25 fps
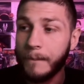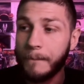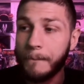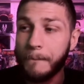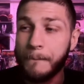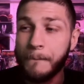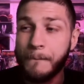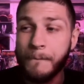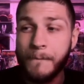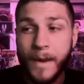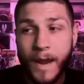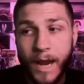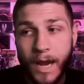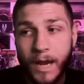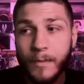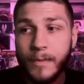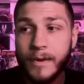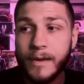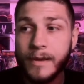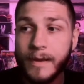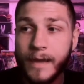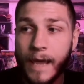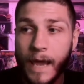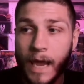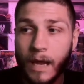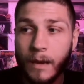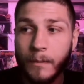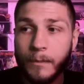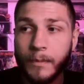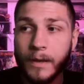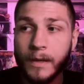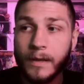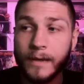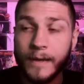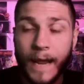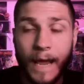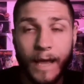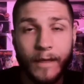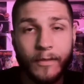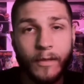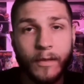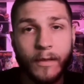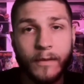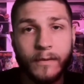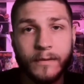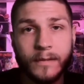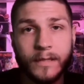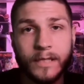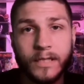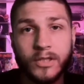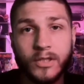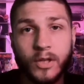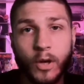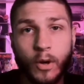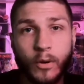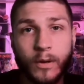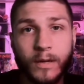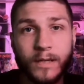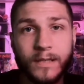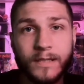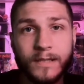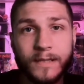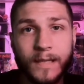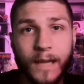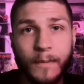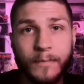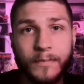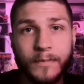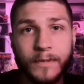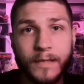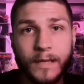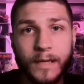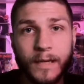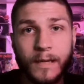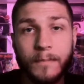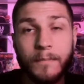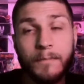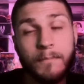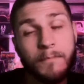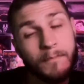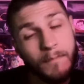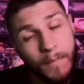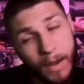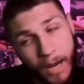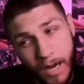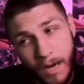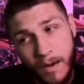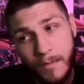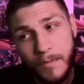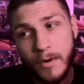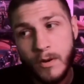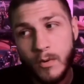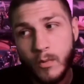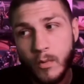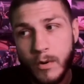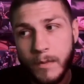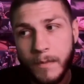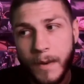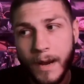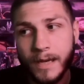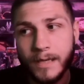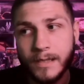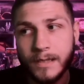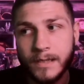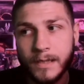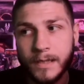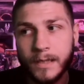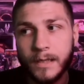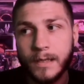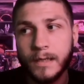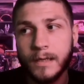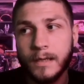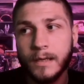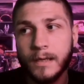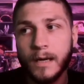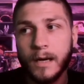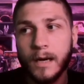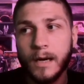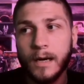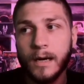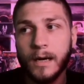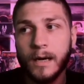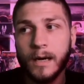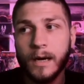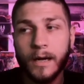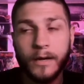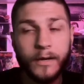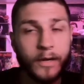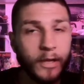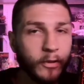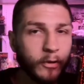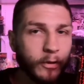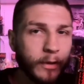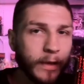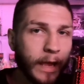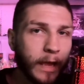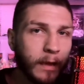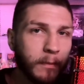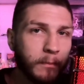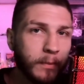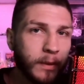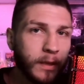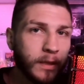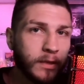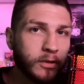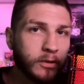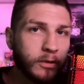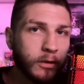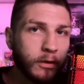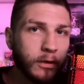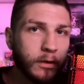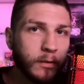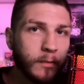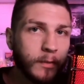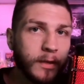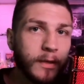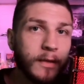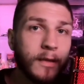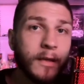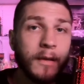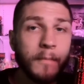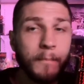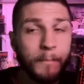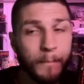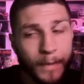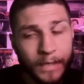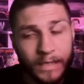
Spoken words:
Maybe Kingpyn, now that DAZN has stepped in, maybe we might see another Kingpyn tournament.